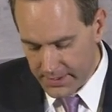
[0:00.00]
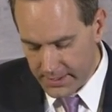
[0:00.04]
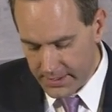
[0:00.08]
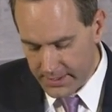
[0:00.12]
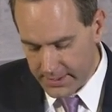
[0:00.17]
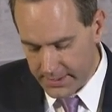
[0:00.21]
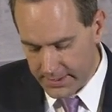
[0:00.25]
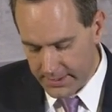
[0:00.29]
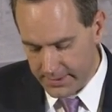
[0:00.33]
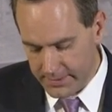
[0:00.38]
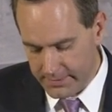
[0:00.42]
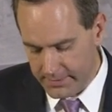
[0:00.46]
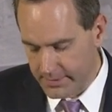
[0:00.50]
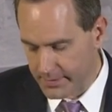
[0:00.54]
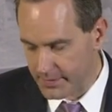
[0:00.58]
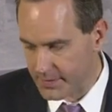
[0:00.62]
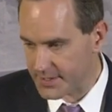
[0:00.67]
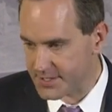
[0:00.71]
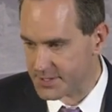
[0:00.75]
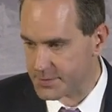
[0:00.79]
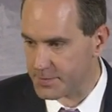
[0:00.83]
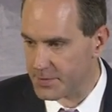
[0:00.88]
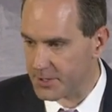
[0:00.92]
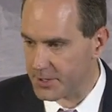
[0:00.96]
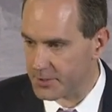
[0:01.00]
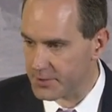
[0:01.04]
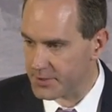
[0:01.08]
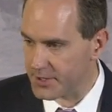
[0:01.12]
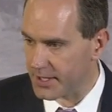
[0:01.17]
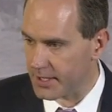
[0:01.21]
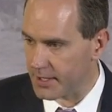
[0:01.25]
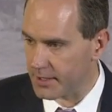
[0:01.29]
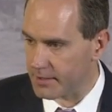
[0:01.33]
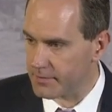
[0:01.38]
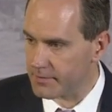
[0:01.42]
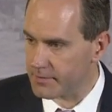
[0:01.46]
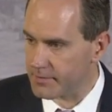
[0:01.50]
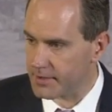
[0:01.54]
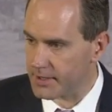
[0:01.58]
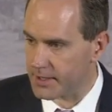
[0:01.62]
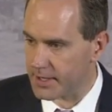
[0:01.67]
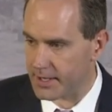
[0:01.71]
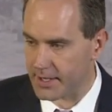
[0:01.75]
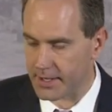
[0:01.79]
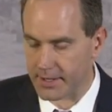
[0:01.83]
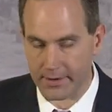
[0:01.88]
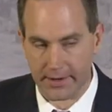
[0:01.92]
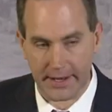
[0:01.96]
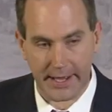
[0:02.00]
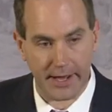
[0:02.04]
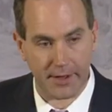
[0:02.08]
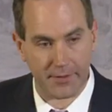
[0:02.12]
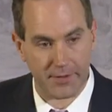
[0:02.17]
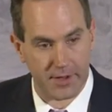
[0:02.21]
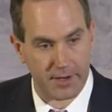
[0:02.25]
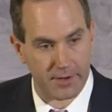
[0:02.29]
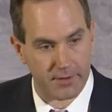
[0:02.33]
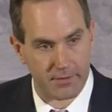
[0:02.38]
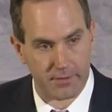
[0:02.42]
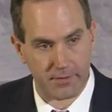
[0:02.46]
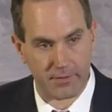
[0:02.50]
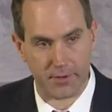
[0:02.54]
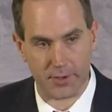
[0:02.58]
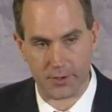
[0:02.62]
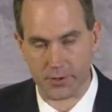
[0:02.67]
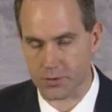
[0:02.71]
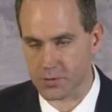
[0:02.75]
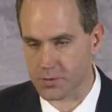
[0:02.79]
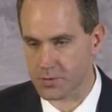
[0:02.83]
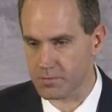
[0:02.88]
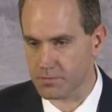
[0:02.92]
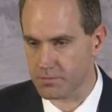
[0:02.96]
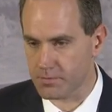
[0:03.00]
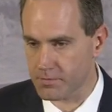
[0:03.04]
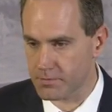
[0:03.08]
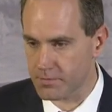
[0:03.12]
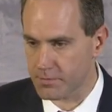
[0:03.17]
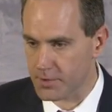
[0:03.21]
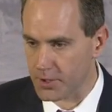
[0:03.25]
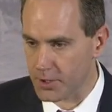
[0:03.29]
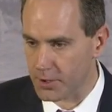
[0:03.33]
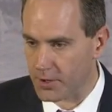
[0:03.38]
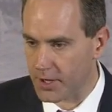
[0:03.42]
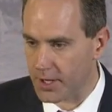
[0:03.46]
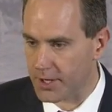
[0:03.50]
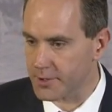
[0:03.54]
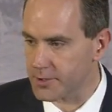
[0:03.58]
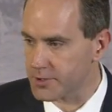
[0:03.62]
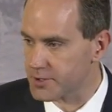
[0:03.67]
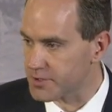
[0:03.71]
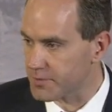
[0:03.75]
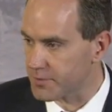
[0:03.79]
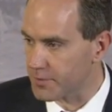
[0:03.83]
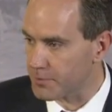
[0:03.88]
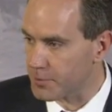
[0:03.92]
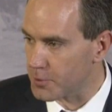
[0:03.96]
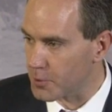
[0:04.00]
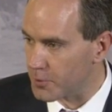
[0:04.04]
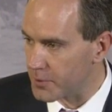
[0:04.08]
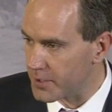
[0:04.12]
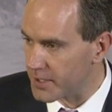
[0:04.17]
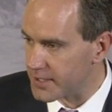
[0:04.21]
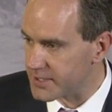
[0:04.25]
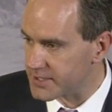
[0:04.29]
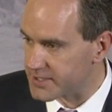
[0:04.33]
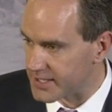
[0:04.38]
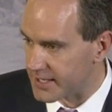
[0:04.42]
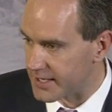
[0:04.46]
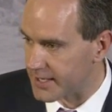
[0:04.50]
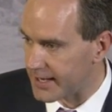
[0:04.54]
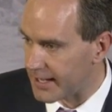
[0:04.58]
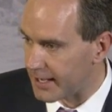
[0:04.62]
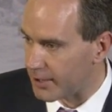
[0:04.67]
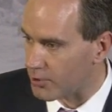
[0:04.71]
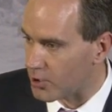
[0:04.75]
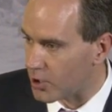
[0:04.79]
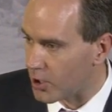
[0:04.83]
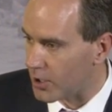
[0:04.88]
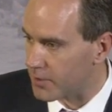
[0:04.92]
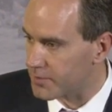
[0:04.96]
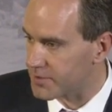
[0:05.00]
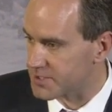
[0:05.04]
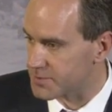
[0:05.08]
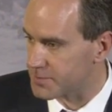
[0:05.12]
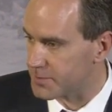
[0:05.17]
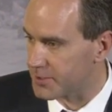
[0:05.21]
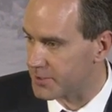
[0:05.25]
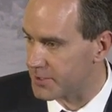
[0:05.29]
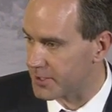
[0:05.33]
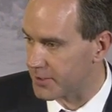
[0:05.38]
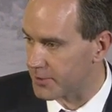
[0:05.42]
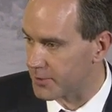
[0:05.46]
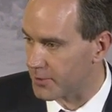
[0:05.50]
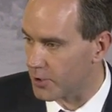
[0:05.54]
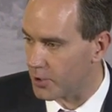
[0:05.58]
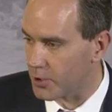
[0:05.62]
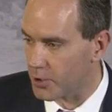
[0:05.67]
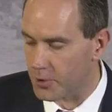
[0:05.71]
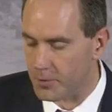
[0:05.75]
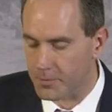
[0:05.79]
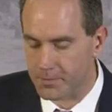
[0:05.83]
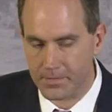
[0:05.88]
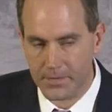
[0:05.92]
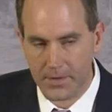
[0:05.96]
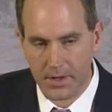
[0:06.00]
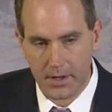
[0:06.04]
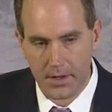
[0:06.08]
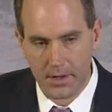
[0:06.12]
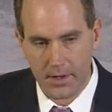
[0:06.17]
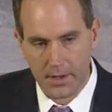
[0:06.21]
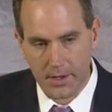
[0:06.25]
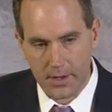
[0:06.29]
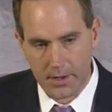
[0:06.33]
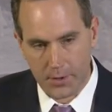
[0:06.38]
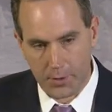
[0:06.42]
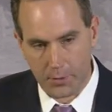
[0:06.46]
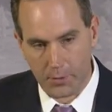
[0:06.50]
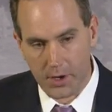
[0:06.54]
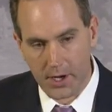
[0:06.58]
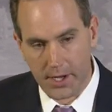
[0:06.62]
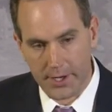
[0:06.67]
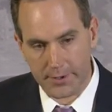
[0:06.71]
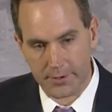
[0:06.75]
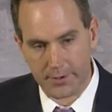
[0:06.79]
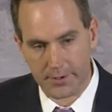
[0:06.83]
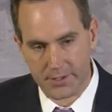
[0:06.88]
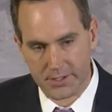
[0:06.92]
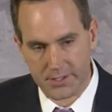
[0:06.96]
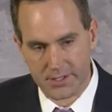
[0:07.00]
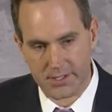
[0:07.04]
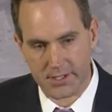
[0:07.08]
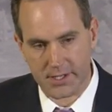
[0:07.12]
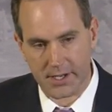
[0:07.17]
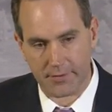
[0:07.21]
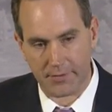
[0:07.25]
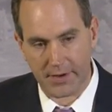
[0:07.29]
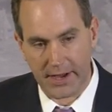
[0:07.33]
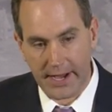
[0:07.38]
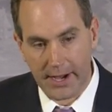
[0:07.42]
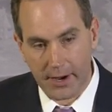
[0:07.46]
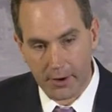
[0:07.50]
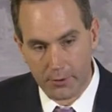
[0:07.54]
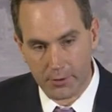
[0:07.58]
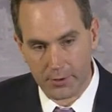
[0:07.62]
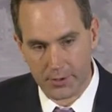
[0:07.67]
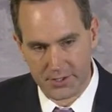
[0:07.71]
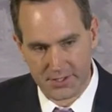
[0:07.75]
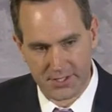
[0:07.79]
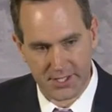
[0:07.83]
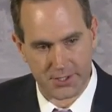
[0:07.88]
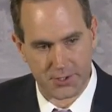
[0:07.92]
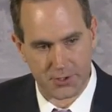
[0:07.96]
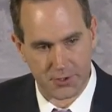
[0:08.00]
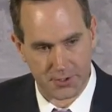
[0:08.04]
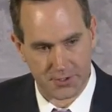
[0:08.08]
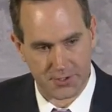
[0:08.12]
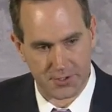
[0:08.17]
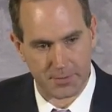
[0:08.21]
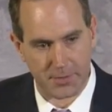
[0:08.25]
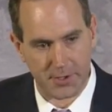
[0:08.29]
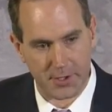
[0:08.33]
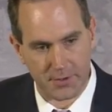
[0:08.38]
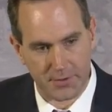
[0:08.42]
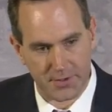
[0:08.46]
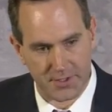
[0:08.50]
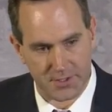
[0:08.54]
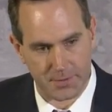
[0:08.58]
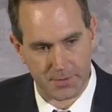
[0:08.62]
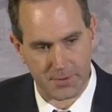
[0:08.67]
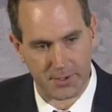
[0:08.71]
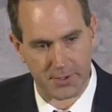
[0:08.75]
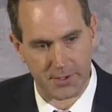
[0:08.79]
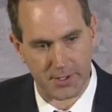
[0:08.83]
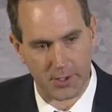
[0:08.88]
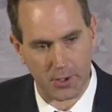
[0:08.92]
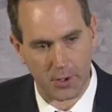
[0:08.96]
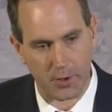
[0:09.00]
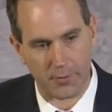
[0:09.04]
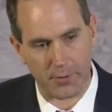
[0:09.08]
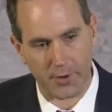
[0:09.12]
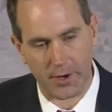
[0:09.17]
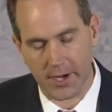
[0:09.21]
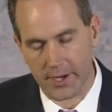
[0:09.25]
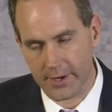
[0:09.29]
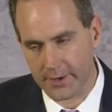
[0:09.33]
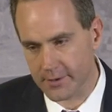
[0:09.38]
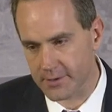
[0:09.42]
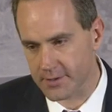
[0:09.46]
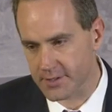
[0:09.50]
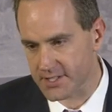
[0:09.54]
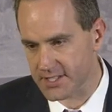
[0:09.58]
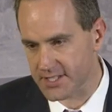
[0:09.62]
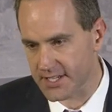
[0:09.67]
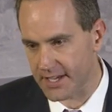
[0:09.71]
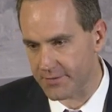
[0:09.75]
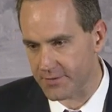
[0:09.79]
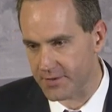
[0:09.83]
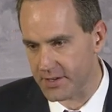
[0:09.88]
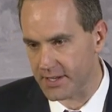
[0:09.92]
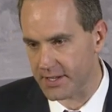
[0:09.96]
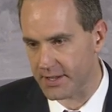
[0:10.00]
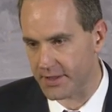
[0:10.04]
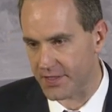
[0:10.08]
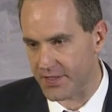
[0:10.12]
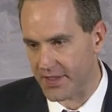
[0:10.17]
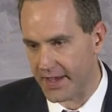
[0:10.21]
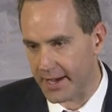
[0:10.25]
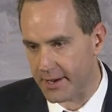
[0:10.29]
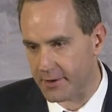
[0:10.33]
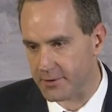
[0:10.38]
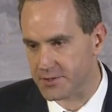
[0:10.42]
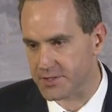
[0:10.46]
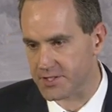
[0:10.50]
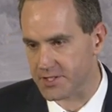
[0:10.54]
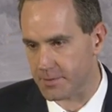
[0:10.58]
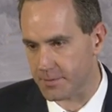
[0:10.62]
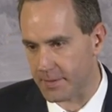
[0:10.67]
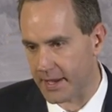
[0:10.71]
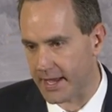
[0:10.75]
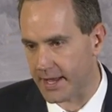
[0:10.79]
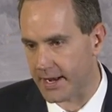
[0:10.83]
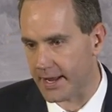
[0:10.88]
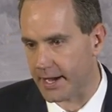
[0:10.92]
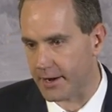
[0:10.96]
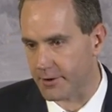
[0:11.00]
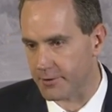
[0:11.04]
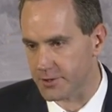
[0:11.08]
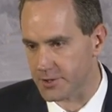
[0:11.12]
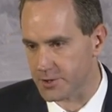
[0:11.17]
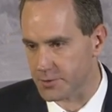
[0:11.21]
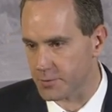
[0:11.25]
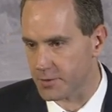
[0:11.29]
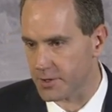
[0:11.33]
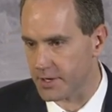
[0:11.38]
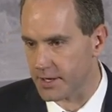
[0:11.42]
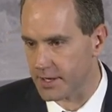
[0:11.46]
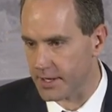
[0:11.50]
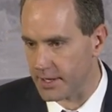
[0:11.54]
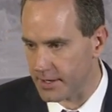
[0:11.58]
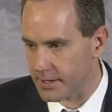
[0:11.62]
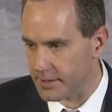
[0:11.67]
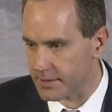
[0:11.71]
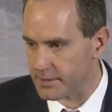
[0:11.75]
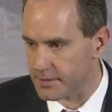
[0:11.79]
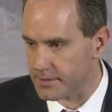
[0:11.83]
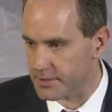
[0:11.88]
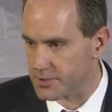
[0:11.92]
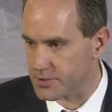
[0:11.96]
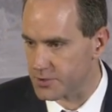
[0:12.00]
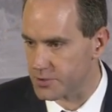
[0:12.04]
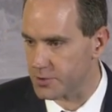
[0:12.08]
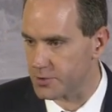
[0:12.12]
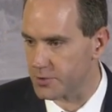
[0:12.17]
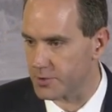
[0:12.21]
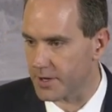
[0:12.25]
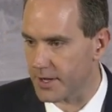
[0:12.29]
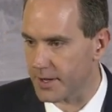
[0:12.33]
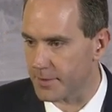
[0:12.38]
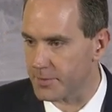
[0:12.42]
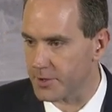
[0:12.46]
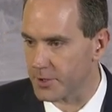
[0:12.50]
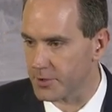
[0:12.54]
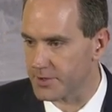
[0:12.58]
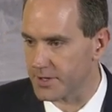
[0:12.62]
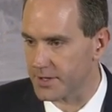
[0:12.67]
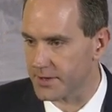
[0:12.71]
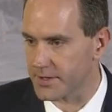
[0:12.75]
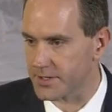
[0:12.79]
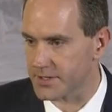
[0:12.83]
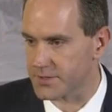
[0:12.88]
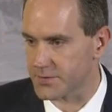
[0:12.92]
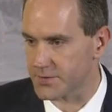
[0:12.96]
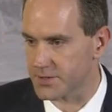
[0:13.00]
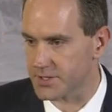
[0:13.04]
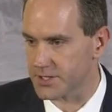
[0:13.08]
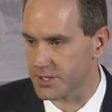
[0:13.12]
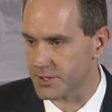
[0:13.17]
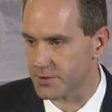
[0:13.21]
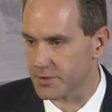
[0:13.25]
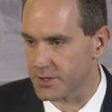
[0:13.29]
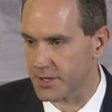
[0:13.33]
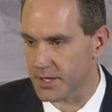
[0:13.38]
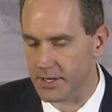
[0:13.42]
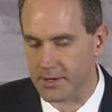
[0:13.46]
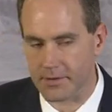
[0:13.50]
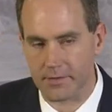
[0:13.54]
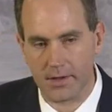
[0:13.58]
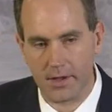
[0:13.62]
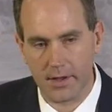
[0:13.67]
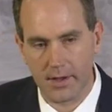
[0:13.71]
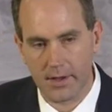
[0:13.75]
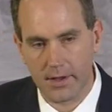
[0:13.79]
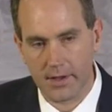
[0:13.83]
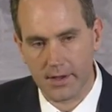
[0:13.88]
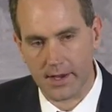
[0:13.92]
This building, now that there's hundreds of employees that now call this building their home, there were hundreds of hours that took to build this building. Over 170,000 man hours went into building this facility.